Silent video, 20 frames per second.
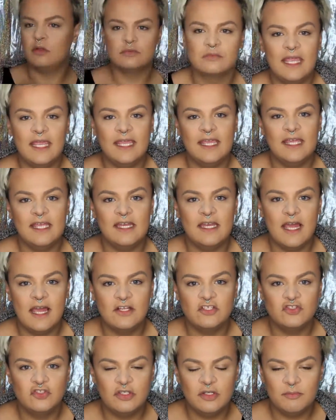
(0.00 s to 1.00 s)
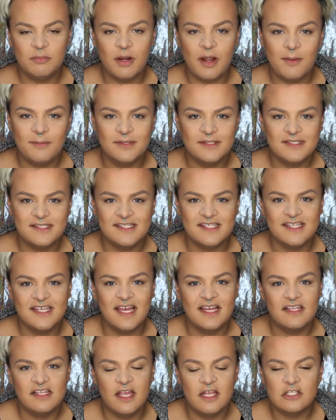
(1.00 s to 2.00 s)
And as you can probably see,
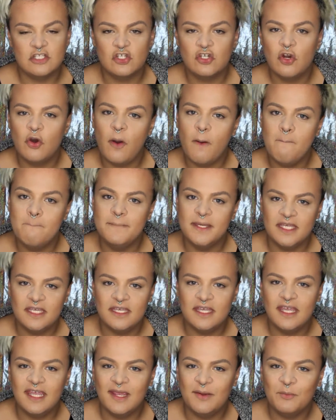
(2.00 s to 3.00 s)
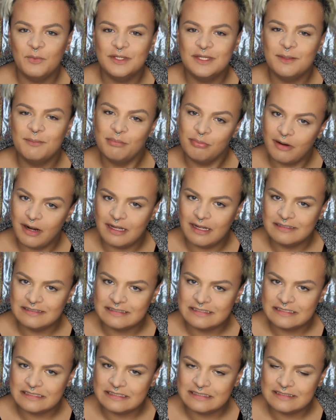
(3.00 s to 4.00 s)
I like to go a bit ham with the
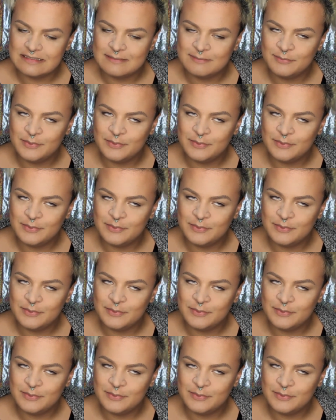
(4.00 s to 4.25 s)
bronzer,